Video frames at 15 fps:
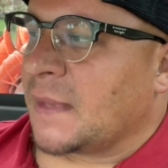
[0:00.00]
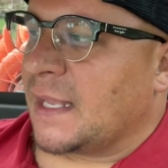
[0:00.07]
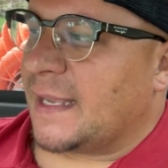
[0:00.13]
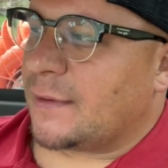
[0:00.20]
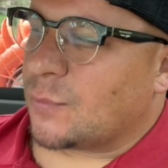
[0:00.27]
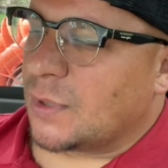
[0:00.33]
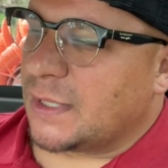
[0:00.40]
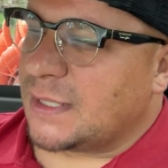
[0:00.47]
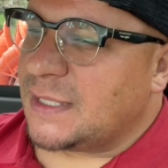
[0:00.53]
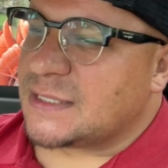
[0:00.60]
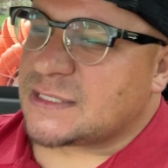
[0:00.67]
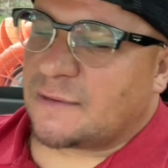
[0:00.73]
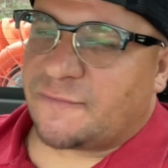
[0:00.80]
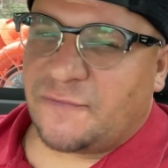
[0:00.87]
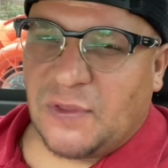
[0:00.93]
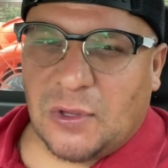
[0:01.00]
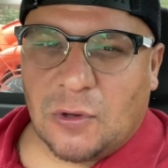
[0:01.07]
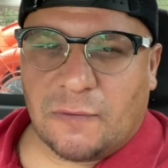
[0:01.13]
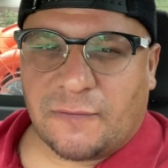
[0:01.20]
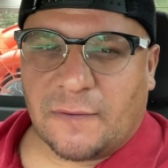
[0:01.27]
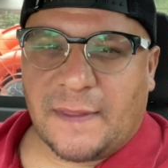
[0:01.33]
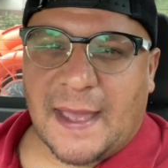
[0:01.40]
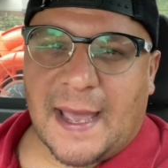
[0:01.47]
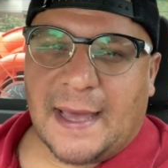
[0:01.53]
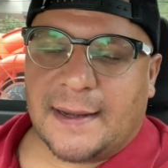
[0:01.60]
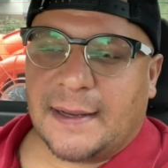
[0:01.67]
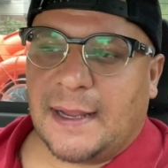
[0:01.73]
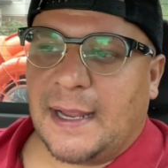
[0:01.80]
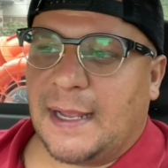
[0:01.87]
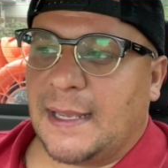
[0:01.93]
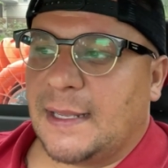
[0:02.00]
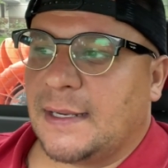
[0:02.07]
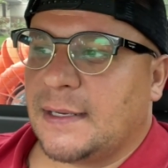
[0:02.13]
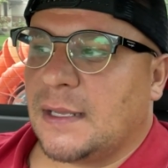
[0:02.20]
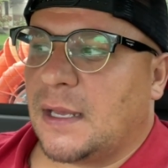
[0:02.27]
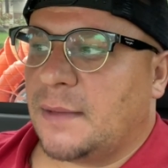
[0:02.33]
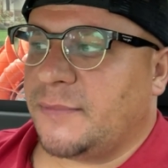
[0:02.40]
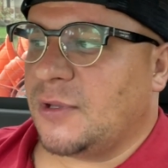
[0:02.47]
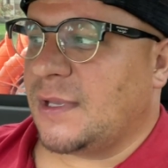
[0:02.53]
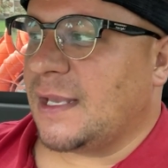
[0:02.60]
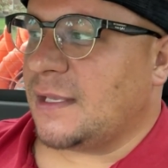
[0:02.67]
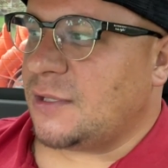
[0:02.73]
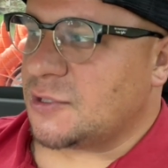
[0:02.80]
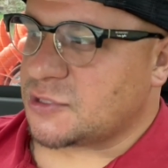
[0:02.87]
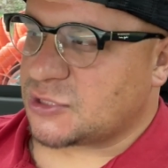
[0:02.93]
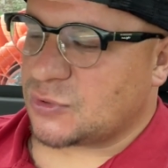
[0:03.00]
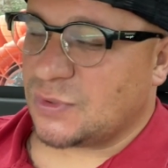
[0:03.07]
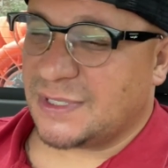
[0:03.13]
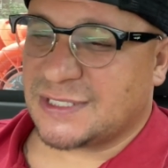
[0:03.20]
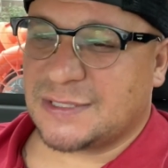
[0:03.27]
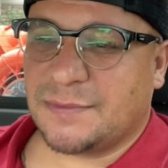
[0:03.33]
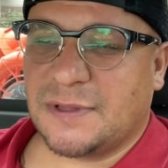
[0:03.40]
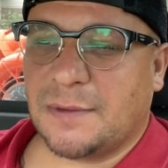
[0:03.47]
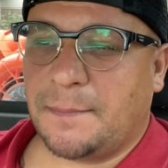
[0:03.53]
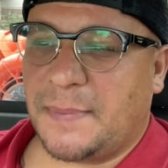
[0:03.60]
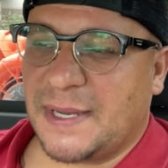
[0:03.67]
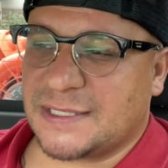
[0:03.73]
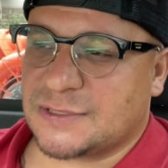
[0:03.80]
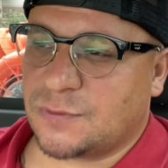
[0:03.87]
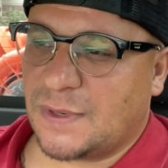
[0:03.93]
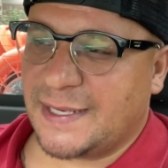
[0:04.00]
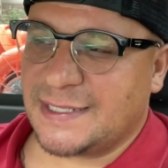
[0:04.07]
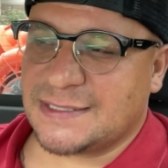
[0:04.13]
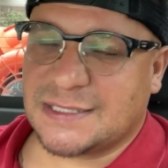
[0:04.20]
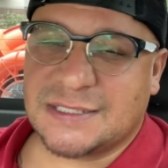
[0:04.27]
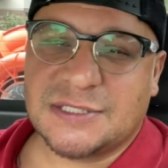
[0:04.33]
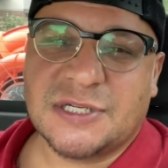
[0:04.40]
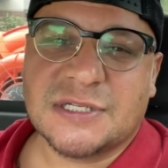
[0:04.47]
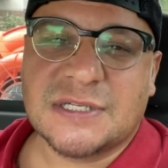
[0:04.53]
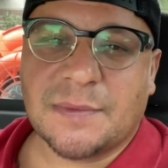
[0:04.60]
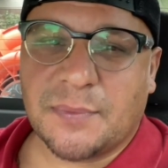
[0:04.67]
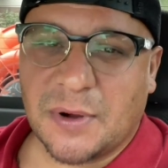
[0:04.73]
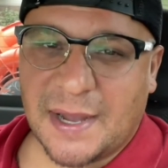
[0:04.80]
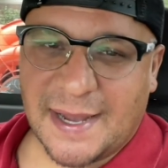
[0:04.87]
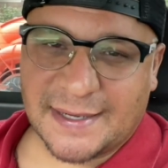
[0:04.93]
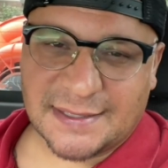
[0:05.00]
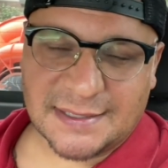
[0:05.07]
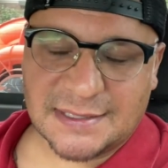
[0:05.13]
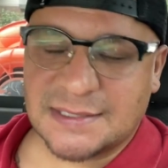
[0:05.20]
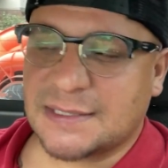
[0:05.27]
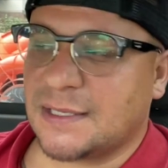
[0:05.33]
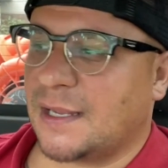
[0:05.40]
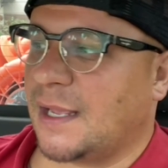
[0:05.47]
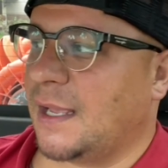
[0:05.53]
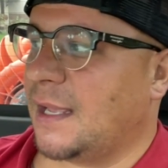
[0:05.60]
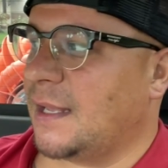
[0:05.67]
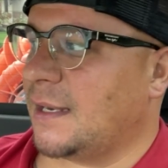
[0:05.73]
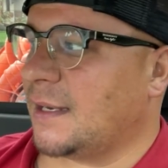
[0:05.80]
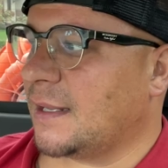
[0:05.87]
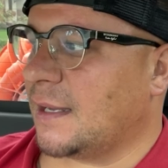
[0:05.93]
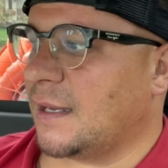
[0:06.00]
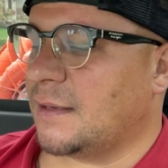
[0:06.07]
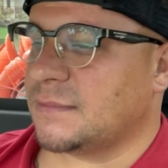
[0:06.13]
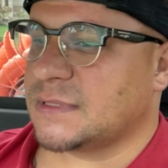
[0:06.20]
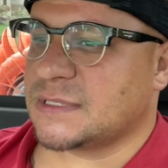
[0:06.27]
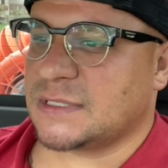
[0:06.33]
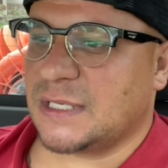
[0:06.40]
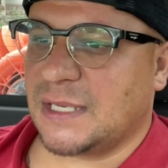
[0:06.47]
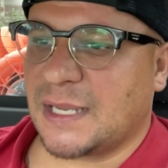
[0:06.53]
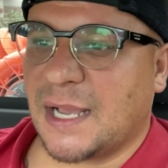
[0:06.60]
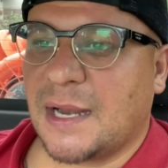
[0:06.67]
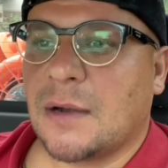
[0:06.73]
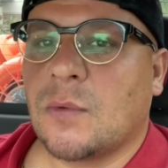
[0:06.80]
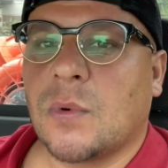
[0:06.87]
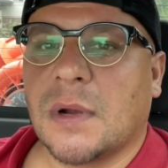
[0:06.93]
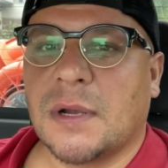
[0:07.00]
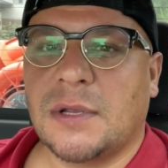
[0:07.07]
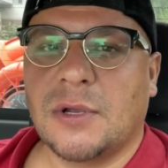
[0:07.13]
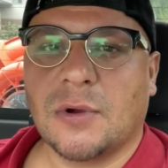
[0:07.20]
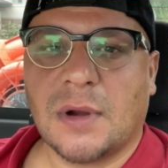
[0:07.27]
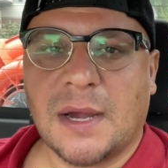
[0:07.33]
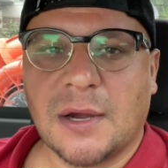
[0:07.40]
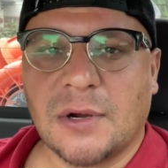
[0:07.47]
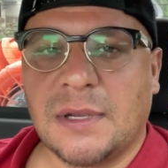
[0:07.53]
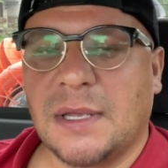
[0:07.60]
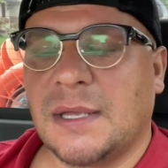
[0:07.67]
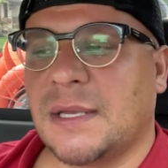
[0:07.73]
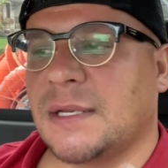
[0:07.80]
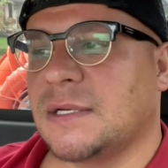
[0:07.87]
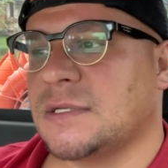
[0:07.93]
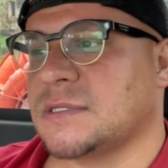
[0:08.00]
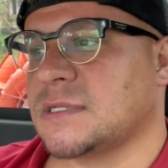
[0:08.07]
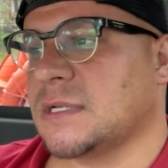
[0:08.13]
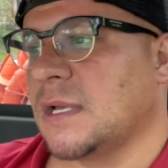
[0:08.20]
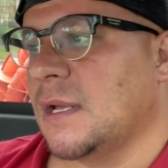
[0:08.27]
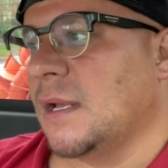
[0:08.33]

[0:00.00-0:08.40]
it really is a feel for that. And um, you get used to it. Some of the best ways is just to practice and um, see kind of where your area is.